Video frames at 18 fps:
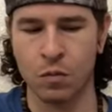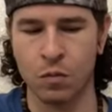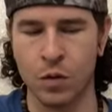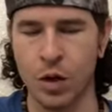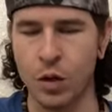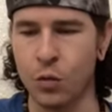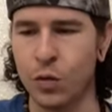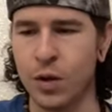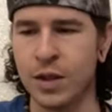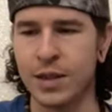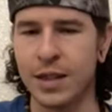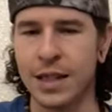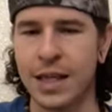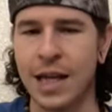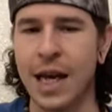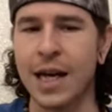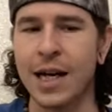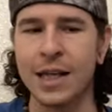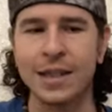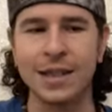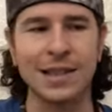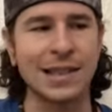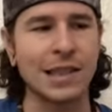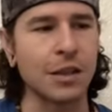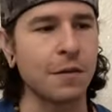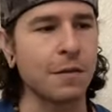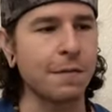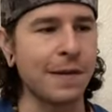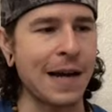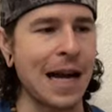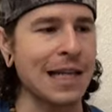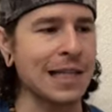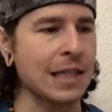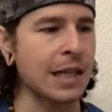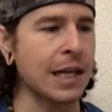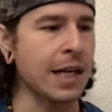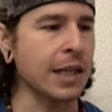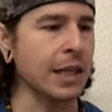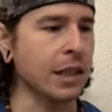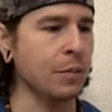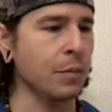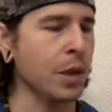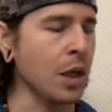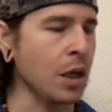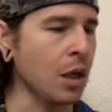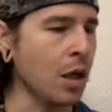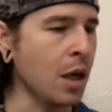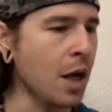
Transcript: And once again, it still fascinates me.